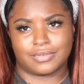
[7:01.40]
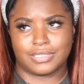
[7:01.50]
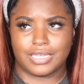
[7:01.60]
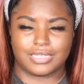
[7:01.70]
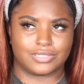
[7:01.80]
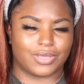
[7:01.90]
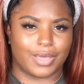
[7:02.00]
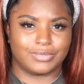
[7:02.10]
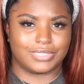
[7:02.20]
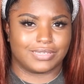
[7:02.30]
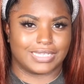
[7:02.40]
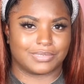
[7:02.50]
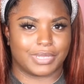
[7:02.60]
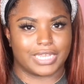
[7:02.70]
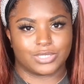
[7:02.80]
yeah, so I will see you guys in
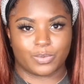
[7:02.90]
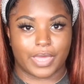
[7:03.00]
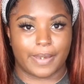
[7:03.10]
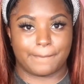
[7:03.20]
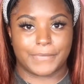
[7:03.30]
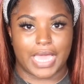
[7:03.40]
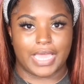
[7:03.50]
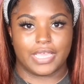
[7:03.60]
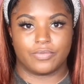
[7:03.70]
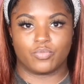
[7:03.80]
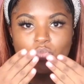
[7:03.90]
my next one. Bye.